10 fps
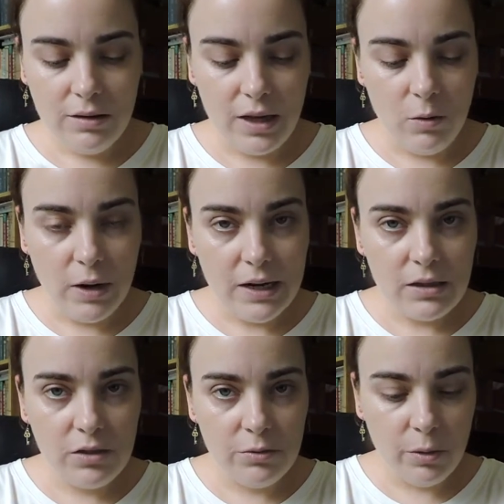When
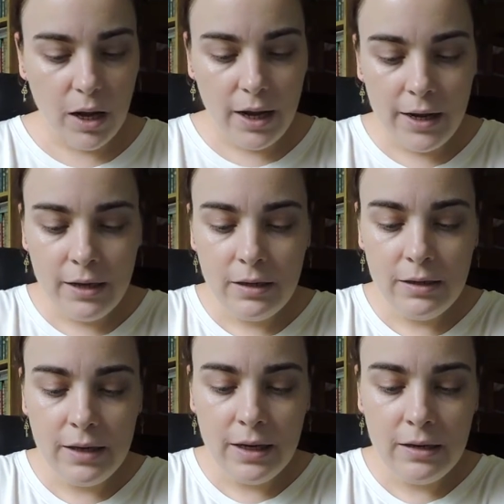it's dry,
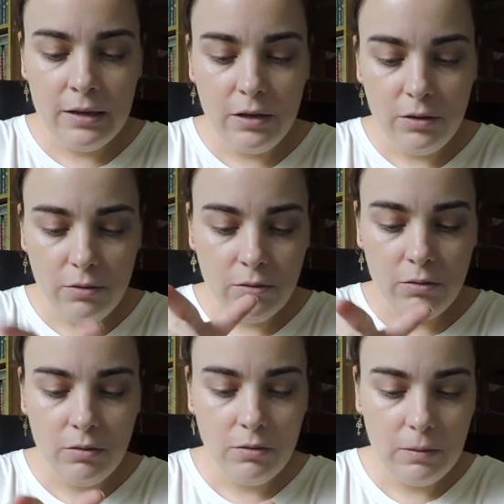then
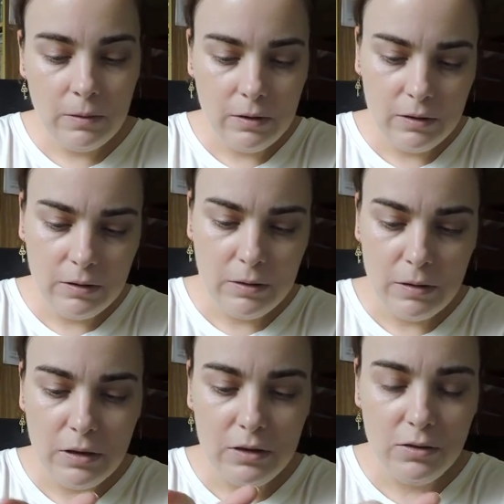you
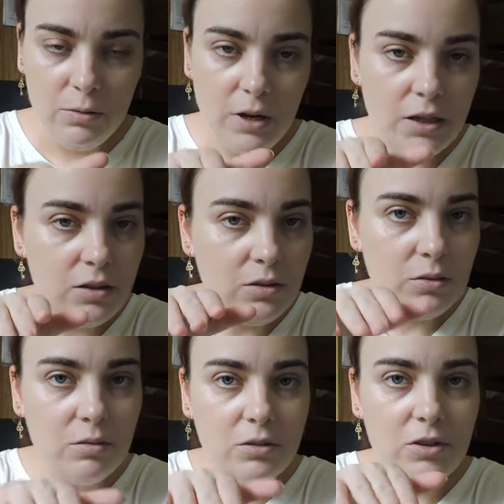try
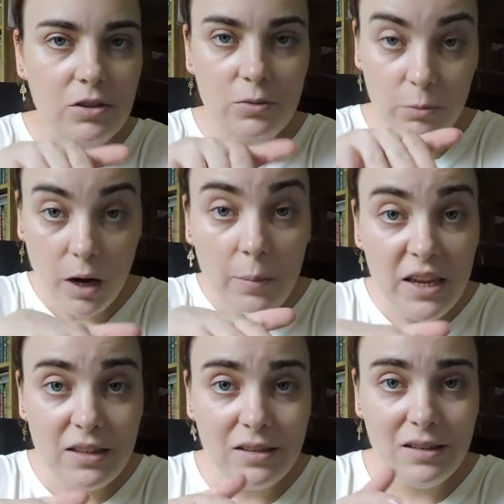to just rub
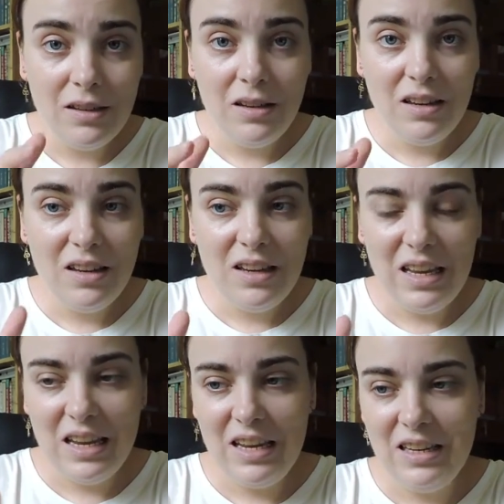it
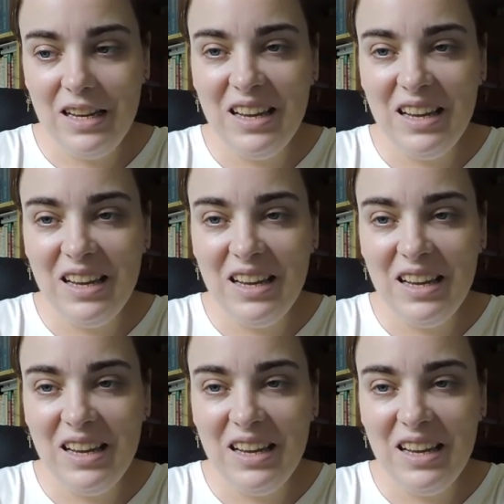and